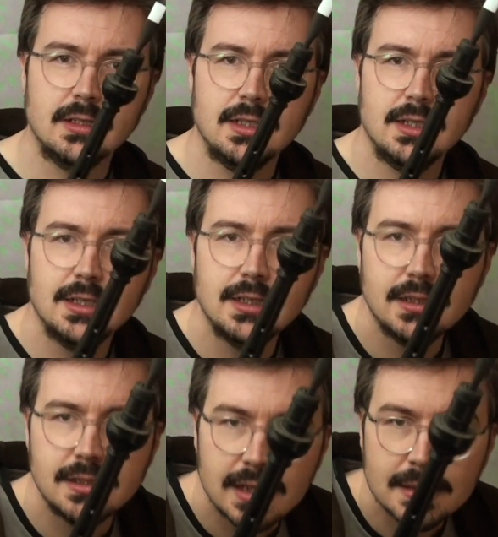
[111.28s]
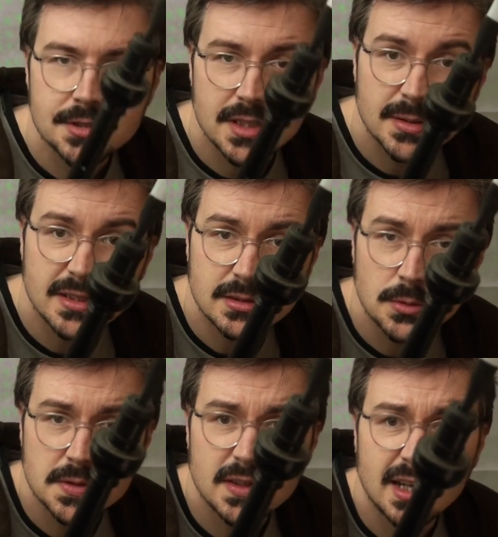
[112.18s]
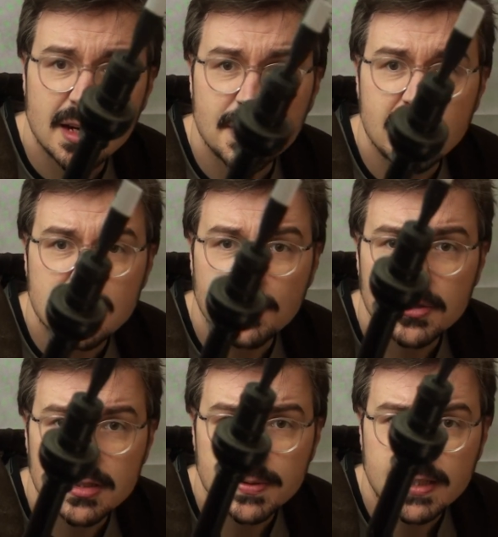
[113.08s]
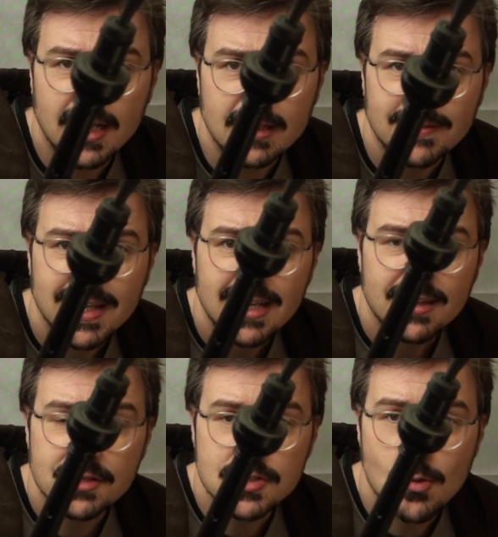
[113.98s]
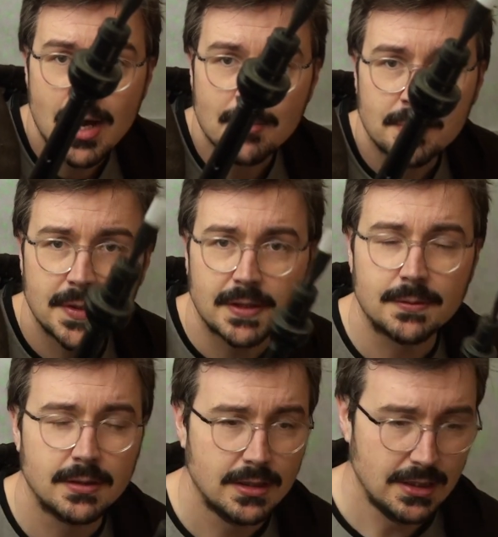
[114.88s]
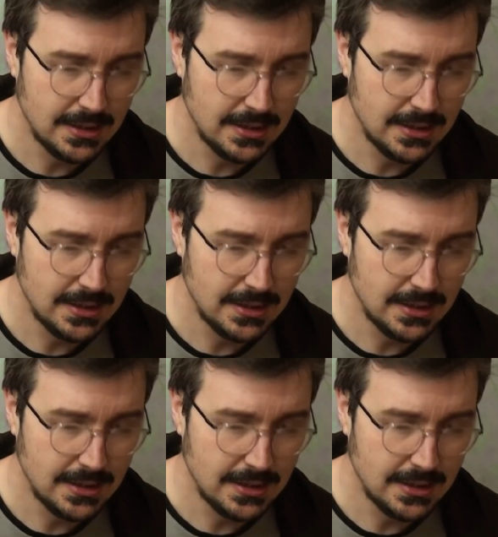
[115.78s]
I'm trying to bring this close to the camera as I possibly can. There's no hemp there.